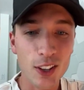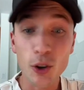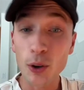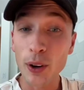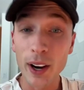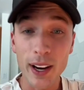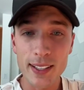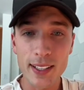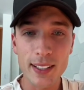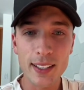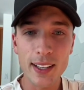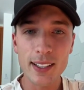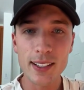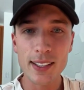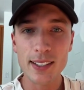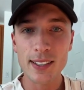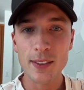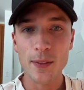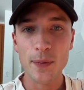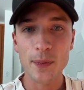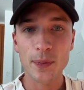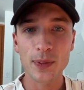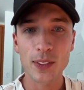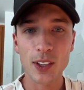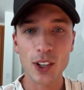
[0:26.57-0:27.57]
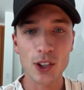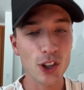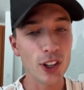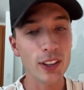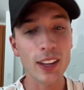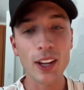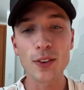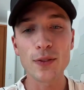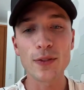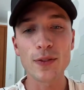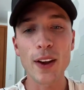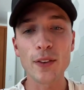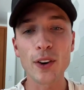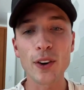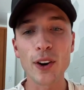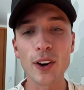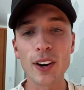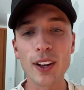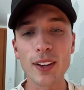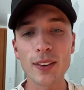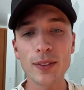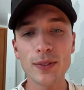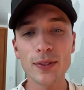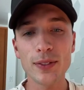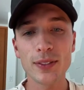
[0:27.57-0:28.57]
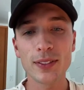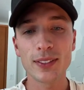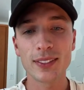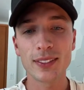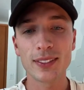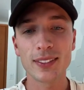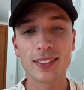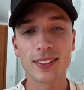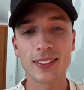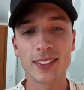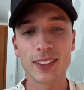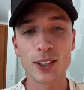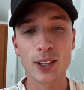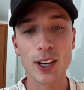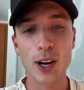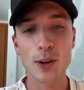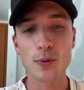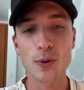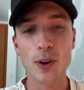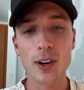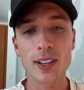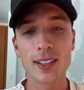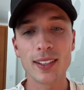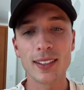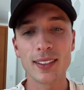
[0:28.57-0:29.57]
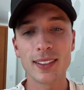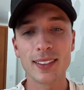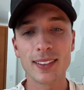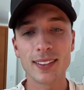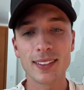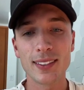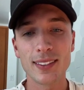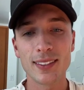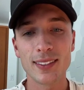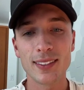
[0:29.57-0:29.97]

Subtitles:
craziness? Shit that you've never heard of? You guys ready?